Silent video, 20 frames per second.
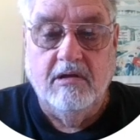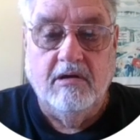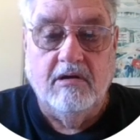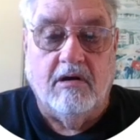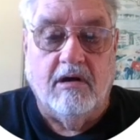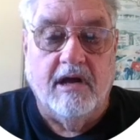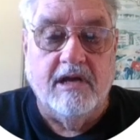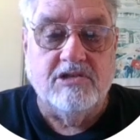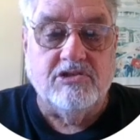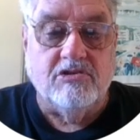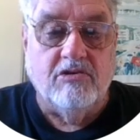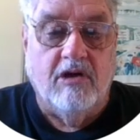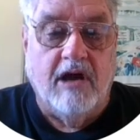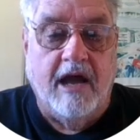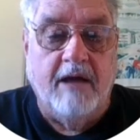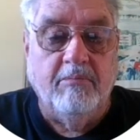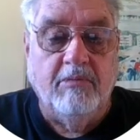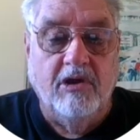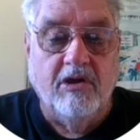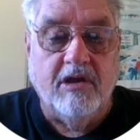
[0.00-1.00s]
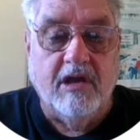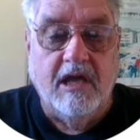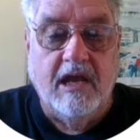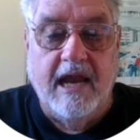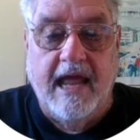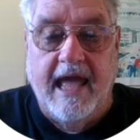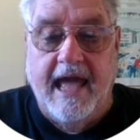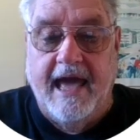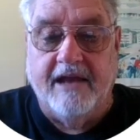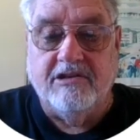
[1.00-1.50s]
All right, so I'm
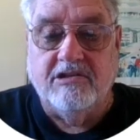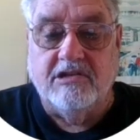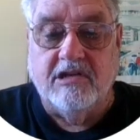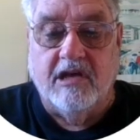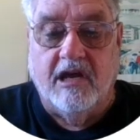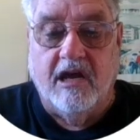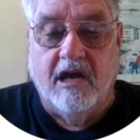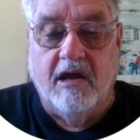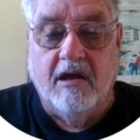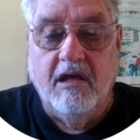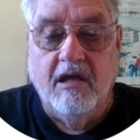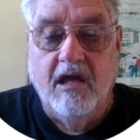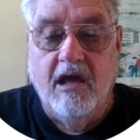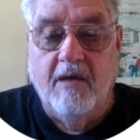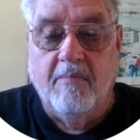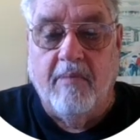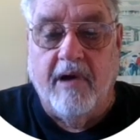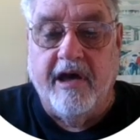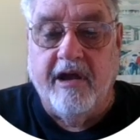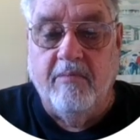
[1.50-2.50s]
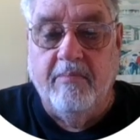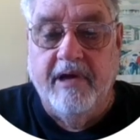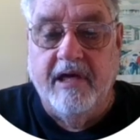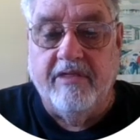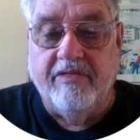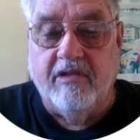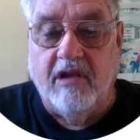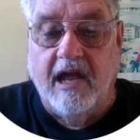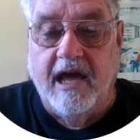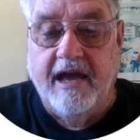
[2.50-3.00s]
looking at
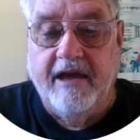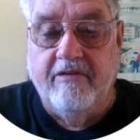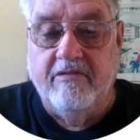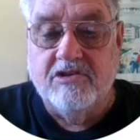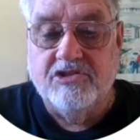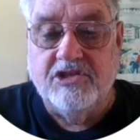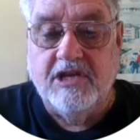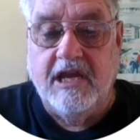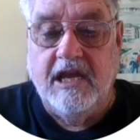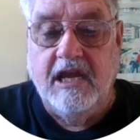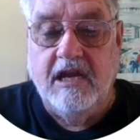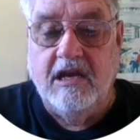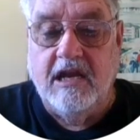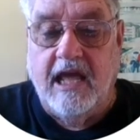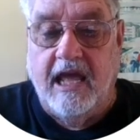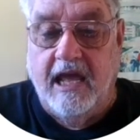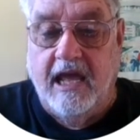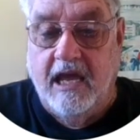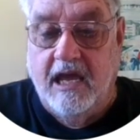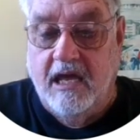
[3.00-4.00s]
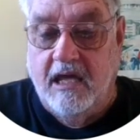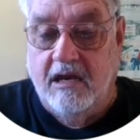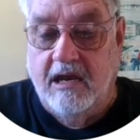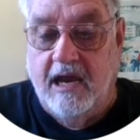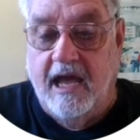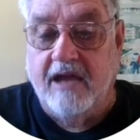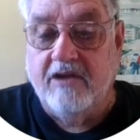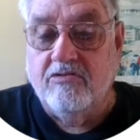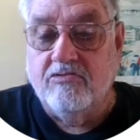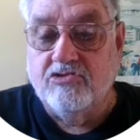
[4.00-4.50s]
monomethyl hydrazine and
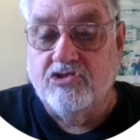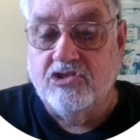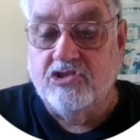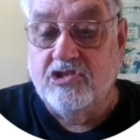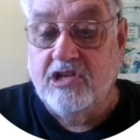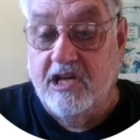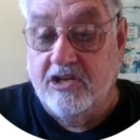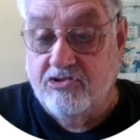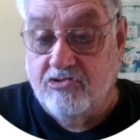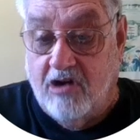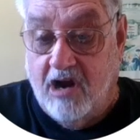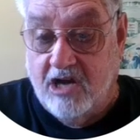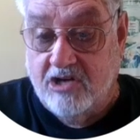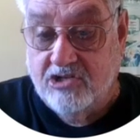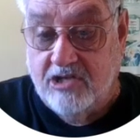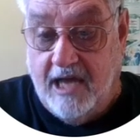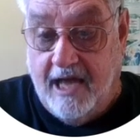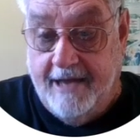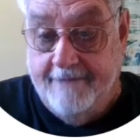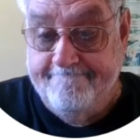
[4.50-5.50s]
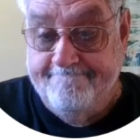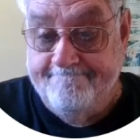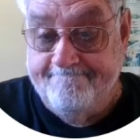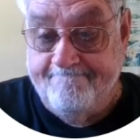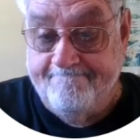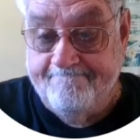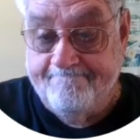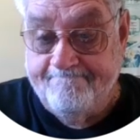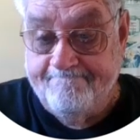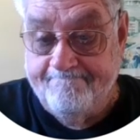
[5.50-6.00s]
nitrogen tetroxide,
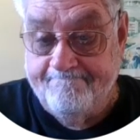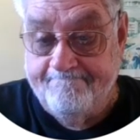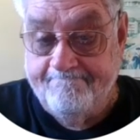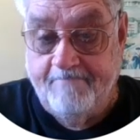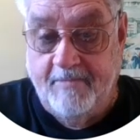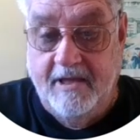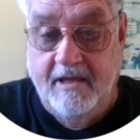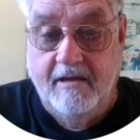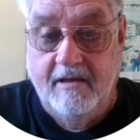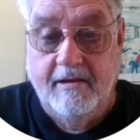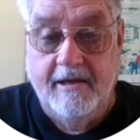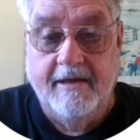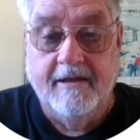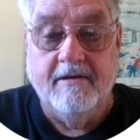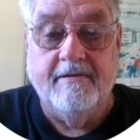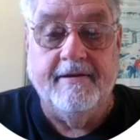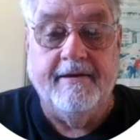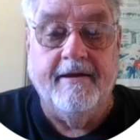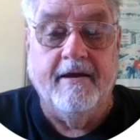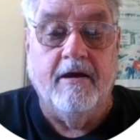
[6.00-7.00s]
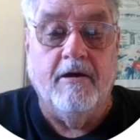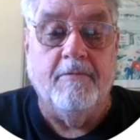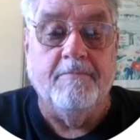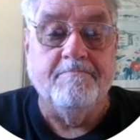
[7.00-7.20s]
NTO.